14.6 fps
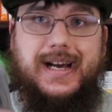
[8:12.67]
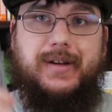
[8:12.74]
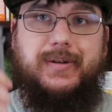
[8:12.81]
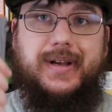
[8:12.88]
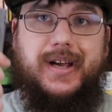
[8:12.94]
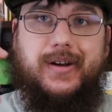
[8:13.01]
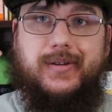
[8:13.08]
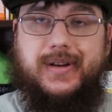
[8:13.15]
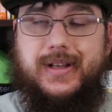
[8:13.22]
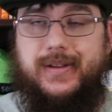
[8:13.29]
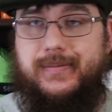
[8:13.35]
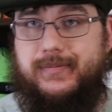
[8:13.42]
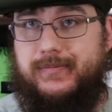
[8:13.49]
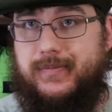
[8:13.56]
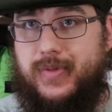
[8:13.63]
I would carry
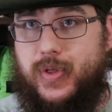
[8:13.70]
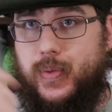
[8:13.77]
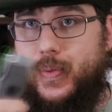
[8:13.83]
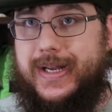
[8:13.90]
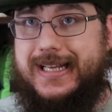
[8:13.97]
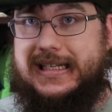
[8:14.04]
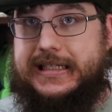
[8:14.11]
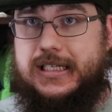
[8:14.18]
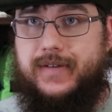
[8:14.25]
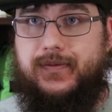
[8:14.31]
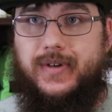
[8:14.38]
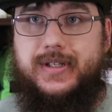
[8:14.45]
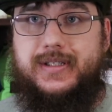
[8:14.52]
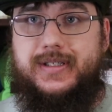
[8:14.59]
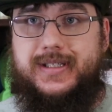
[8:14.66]
three
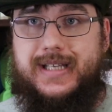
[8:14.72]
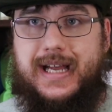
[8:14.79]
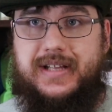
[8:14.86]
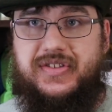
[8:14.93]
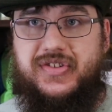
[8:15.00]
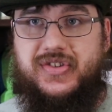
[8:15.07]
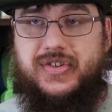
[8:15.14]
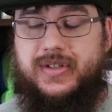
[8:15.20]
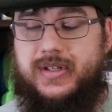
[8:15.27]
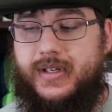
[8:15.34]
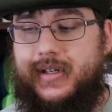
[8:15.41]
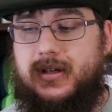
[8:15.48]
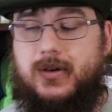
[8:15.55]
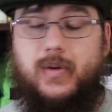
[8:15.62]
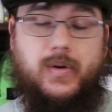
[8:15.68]
different sets,
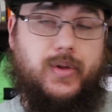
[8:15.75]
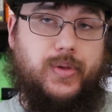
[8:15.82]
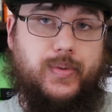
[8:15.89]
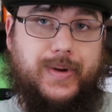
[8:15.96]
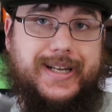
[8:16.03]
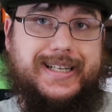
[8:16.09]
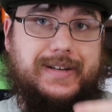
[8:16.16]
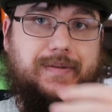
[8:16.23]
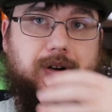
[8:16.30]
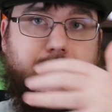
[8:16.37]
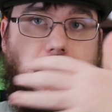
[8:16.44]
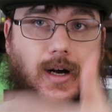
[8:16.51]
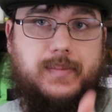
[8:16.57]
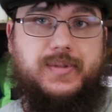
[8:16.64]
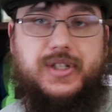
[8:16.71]
or three
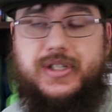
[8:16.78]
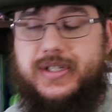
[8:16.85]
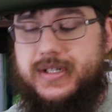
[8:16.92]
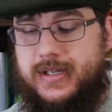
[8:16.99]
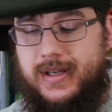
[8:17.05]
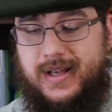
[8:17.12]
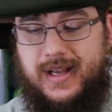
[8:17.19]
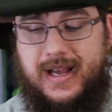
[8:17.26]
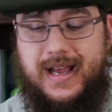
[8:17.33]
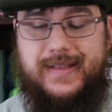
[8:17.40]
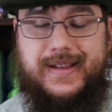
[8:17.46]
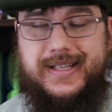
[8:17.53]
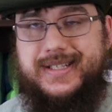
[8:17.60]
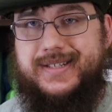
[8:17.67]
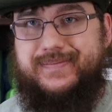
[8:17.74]
different options. And
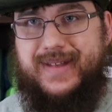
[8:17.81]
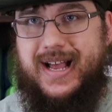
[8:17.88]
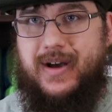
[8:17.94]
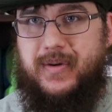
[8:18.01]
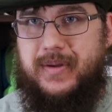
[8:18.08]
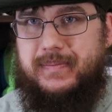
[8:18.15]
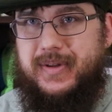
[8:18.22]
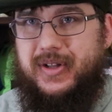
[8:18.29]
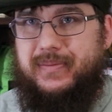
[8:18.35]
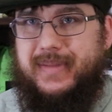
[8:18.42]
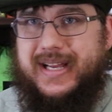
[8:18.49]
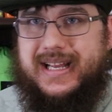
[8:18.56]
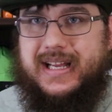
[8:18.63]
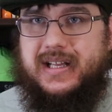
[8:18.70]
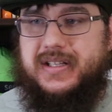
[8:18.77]
that's how I build
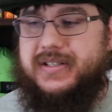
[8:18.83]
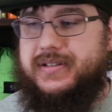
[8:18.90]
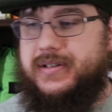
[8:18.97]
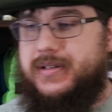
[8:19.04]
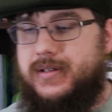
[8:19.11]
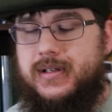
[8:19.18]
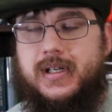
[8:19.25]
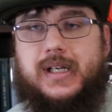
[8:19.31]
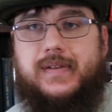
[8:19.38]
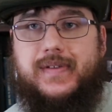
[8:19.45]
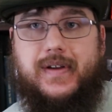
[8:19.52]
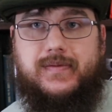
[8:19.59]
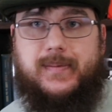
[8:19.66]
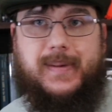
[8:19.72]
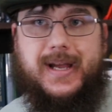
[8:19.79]
my kits. If
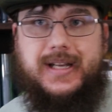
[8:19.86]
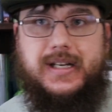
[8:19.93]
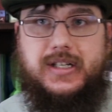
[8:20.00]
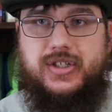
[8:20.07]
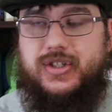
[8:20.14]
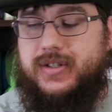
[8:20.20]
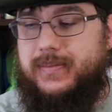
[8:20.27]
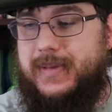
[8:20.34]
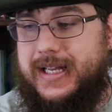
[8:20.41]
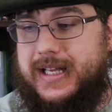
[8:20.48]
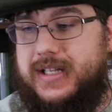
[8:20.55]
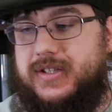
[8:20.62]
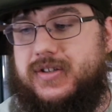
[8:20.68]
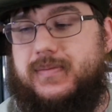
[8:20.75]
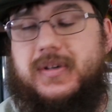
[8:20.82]
you ever pay attention to my
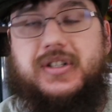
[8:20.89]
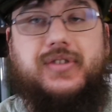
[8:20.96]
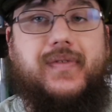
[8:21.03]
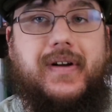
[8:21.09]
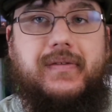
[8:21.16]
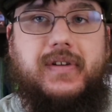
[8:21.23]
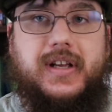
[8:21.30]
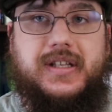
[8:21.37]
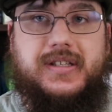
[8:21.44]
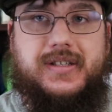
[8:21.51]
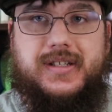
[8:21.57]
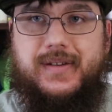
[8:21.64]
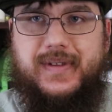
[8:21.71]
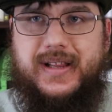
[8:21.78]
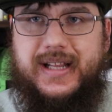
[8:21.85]
kits or my survival kits and
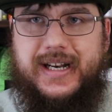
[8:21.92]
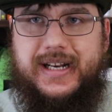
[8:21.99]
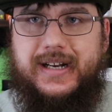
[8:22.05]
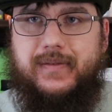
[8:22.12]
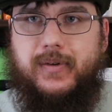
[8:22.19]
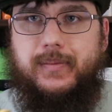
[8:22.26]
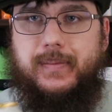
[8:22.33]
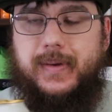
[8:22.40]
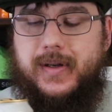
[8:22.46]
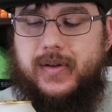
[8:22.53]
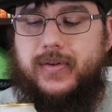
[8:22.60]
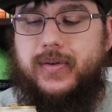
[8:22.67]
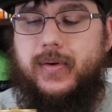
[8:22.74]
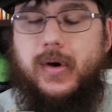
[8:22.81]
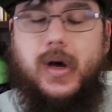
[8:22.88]
stuff like that, I never
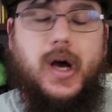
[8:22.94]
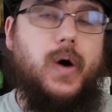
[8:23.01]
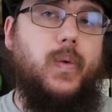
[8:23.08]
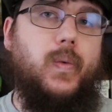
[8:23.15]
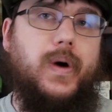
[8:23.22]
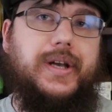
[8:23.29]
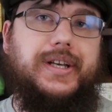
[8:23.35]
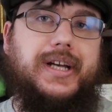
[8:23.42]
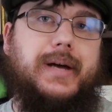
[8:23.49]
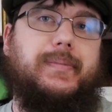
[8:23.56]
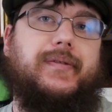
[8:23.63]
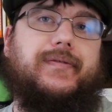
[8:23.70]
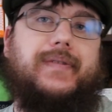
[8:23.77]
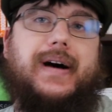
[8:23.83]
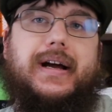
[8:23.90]
build one type
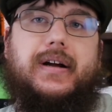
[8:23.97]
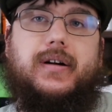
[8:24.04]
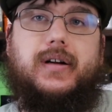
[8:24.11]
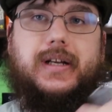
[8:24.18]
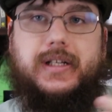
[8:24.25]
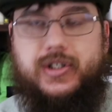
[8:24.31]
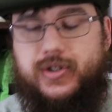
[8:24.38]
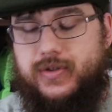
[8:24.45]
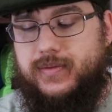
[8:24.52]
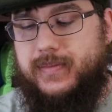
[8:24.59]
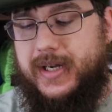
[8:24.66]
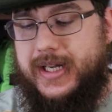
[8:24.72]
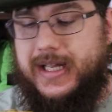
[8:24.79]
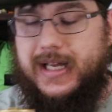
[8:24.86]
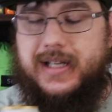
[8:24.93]
of fire into
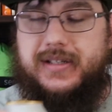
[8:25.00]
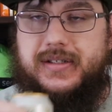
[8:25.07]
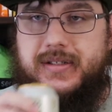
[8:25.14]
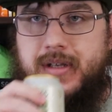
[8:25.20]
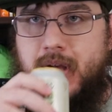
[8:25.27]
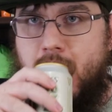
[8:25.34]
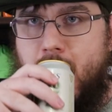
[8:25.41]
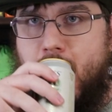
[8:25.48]
my kits.